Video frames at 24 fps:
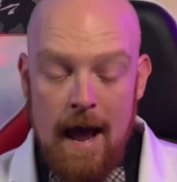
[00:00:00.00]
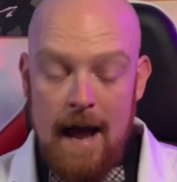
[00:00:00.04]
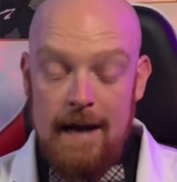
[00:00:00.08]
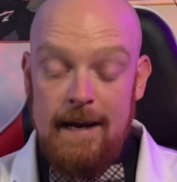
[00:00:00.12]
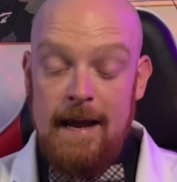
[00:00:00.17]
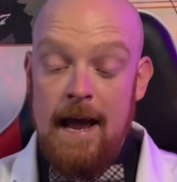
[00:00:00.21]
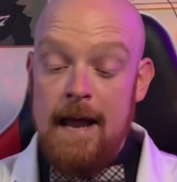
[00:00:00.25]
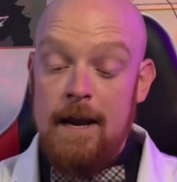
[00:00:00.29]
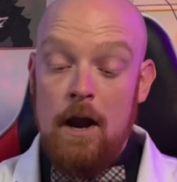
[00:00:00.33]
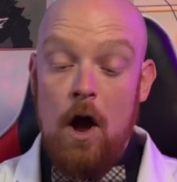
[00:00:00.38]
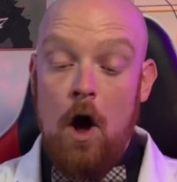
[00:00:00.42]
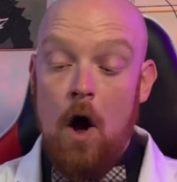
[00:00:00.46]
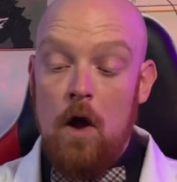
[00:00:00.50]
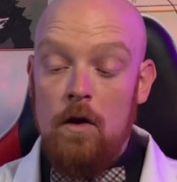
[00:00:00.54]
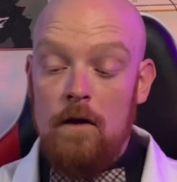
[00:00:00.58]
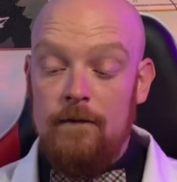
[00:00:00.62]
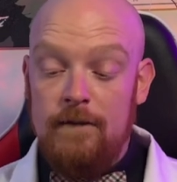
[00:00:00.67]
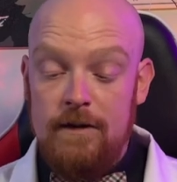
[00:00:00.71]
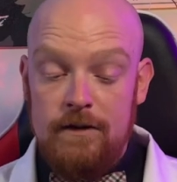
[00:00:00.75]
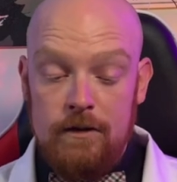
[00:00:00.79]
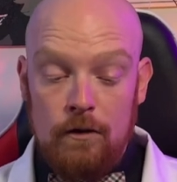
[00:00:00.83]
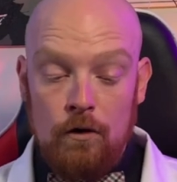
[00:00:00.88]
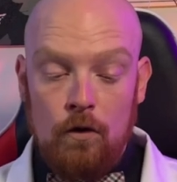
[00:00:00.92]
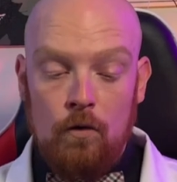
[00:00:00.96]
Again, all
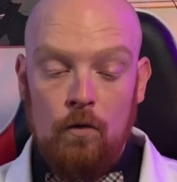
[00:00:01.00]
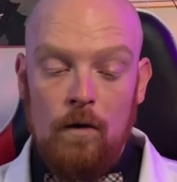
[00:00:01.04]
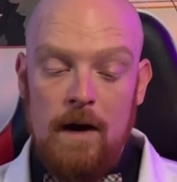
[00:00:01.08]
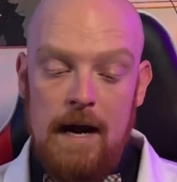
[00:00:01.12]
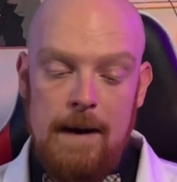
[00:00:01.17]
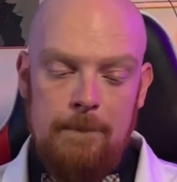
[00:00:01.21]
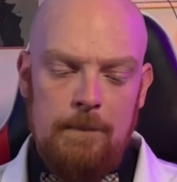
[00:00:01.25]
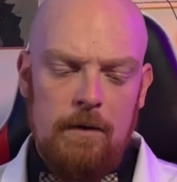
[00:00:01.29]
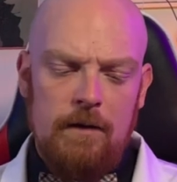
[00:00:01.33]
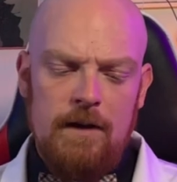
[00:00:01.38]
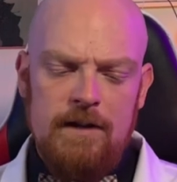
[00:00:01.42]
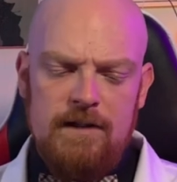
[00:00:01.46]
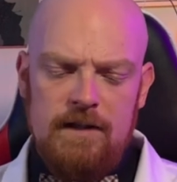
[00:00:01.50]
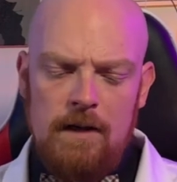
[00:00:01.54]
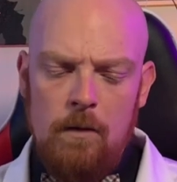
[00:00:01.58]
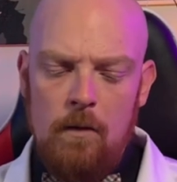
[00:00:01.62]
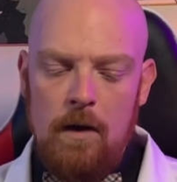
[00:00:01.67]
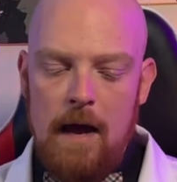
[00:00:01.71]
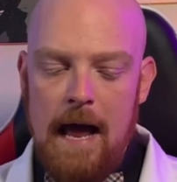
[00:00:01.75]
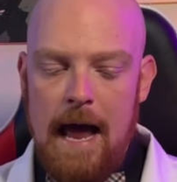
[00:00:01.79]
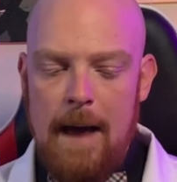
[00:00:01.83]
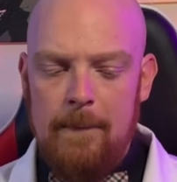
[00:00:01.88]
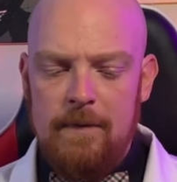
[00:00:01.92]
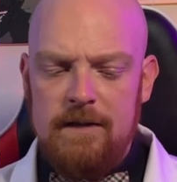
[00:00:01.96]
of these are great, but let's see
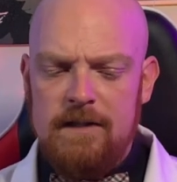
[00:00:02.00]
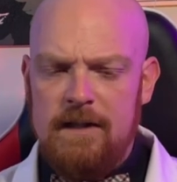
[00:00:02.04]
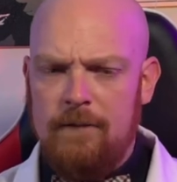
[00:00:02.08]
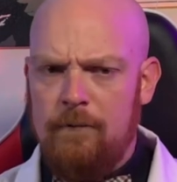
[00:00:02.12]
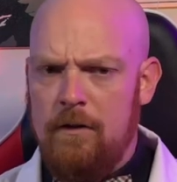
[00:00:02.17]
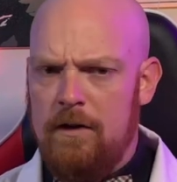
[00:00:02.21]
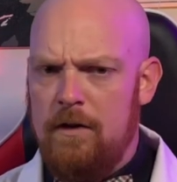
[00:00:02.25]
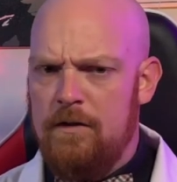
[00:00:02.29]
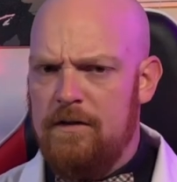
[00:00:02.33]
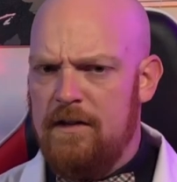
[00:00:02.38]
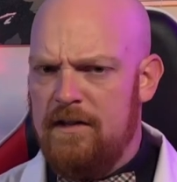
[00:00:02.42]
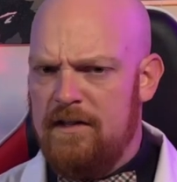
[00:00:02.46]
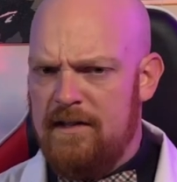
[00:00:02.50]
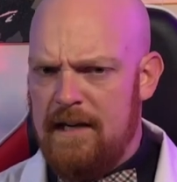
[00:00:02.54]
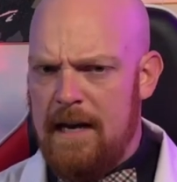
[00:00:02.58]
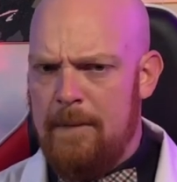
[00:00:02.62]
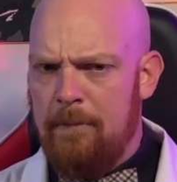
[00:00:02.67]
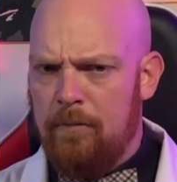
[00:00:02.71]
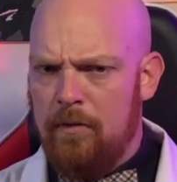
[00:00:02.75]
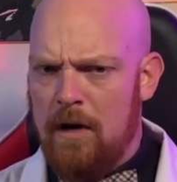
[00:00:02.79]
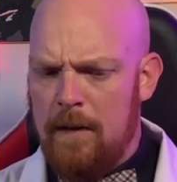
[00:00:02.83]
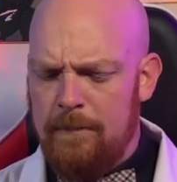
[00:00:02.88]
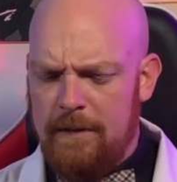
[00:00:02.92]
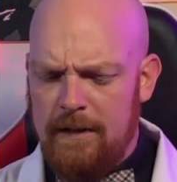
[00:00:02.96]
what happens if we use the
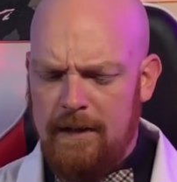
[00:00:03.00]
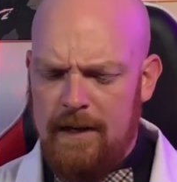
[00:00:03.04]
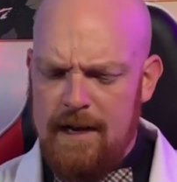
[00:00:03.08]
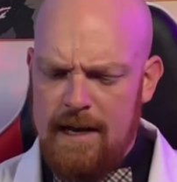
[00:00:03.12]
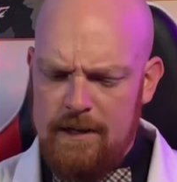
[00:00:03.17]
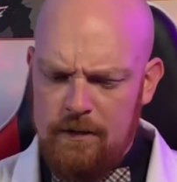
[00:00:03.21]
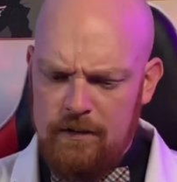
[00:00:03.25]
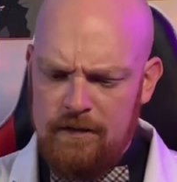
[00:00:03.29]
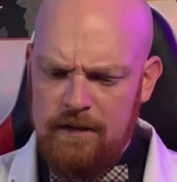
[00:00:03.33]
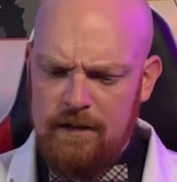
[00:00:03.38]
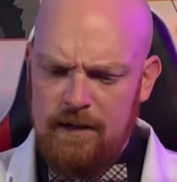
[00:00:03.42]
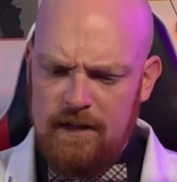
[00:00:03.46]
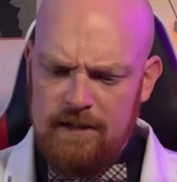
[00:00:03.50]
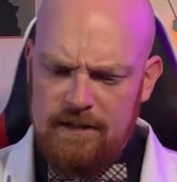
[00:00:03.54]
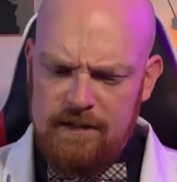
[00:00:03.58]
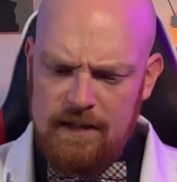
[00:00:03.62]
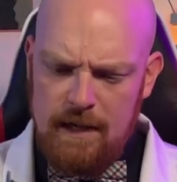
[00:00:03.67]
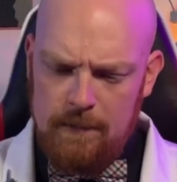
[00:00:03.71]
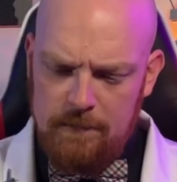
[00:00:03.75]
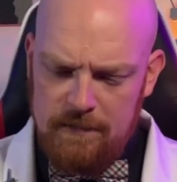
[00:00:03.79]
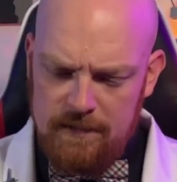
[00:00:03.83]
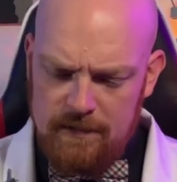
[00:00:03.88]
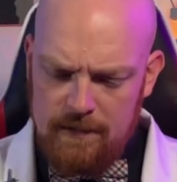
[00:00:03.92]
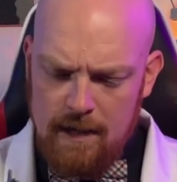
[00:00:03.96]
same prompt again using the
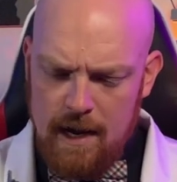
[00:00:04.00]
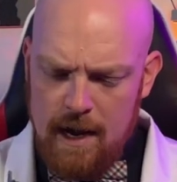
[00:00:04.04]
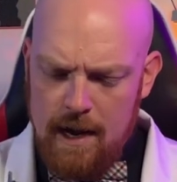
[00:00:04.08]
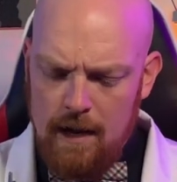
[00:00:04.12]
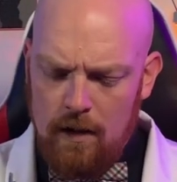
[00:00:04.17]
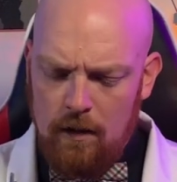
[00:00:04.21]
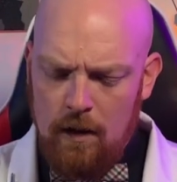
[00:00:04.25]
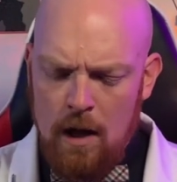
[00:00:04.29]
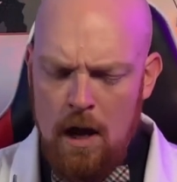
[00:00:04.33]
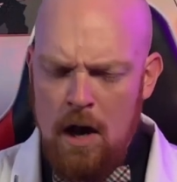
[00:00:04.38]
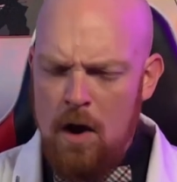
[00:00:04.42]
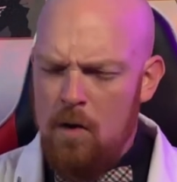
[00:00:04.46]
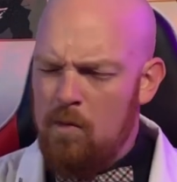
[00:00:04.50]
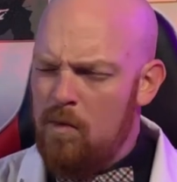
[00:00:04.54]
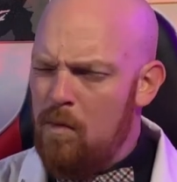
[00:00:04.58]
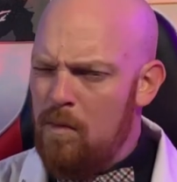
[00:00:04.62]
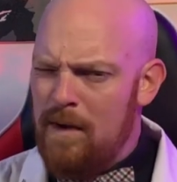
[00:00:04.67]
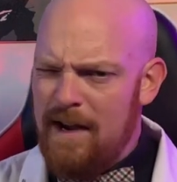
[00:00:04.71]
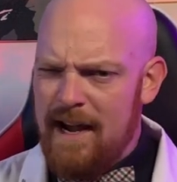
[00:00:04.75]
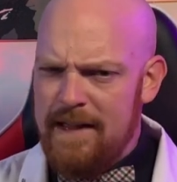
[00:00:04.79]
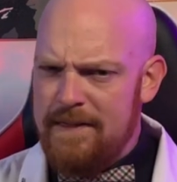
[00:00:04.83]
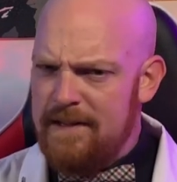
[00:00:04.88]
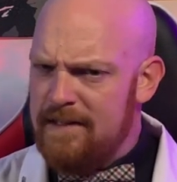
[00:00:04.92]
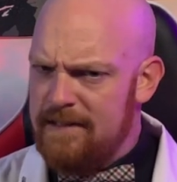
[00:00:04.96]
same style. Will
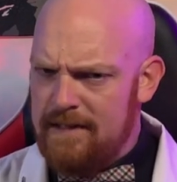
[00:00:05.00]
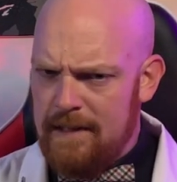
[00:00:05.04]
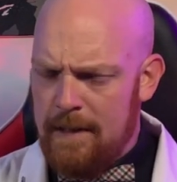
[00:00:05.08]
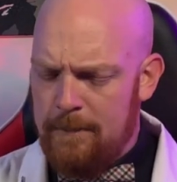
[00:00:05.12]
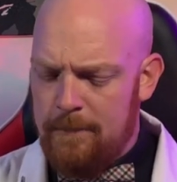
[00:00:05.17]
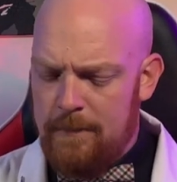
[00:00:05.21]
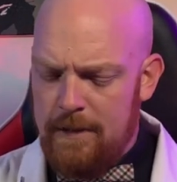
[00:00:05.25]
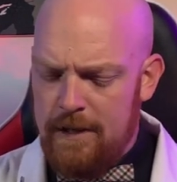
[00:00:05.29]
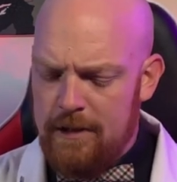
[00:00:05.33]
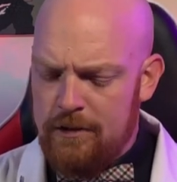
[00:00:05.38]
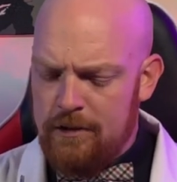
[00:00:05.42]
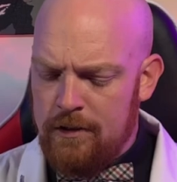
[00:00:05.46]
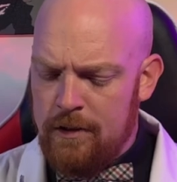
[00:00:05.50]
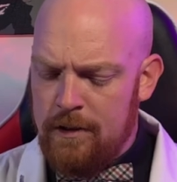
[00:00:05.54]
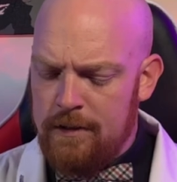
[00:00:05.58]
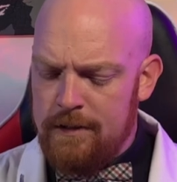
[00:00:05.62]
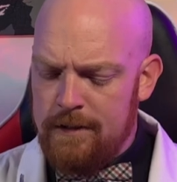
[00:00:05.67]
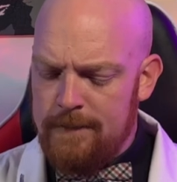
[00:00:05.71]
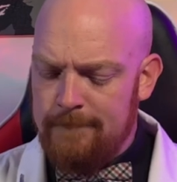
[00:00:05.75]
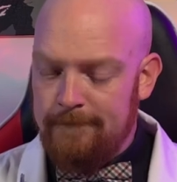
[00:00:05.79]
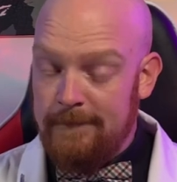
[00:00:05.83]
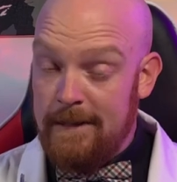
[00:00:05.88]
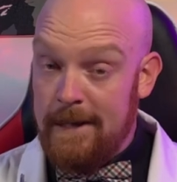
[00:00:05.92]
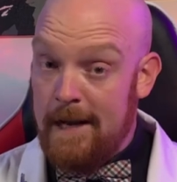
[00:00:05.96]
we get the same
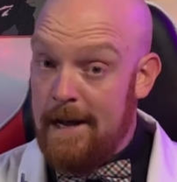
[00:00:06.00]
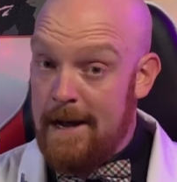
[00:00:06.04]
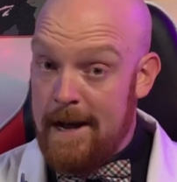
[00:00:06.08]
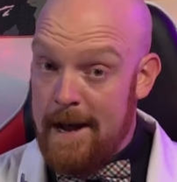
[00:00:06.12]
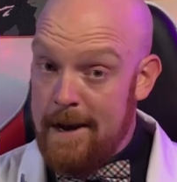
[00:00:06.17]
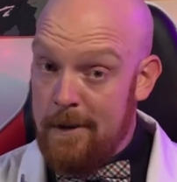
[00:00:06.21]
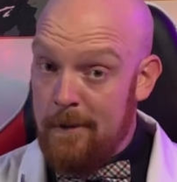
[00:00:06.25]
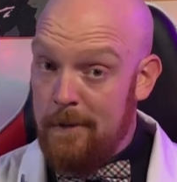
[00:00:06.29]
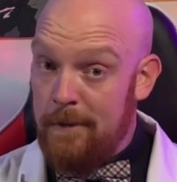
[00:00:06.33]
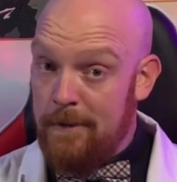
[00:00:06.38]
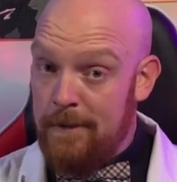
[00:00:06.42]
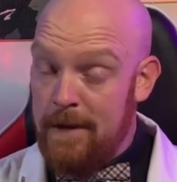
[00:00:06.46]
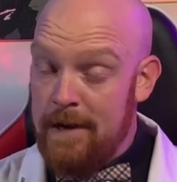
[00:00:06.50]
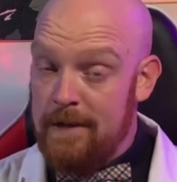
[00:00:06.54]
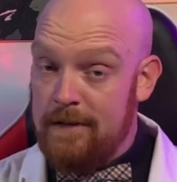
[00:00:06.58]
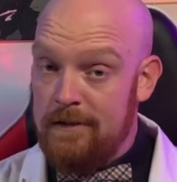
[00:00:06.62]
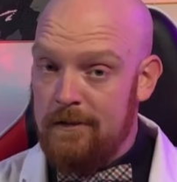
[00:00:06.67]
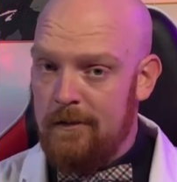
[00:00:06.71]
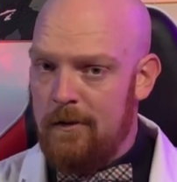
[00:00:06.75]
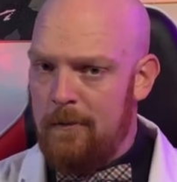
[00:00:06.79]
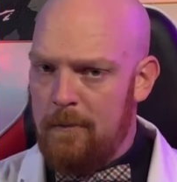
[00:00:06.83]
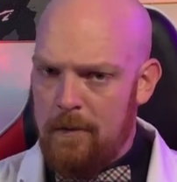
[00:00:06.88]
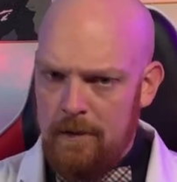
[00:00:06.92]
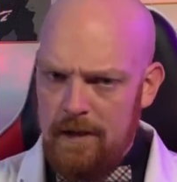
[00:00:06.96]
pictures? I don't think
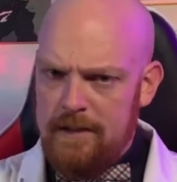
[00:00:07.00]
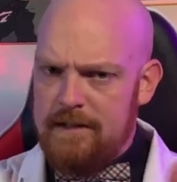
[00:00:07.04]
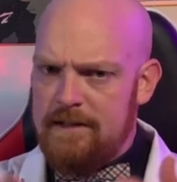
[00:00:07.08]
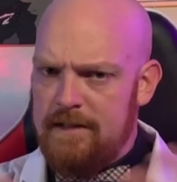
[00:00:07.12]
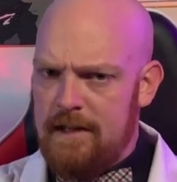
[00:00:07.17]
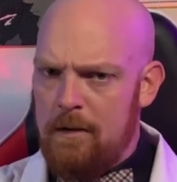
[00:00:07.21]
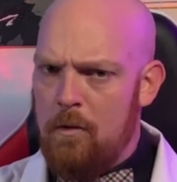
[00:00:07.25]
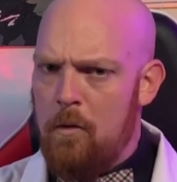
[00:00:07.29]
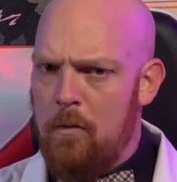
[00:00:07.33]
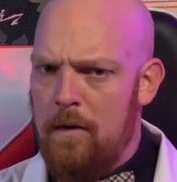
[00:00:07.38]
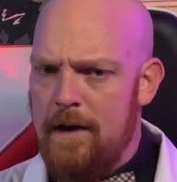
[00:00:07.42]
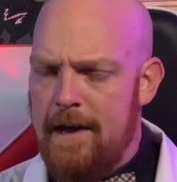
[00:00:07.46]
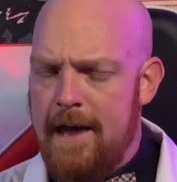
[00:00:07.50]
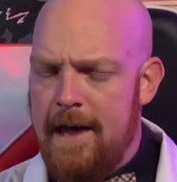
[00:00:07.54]
so, but let's see what we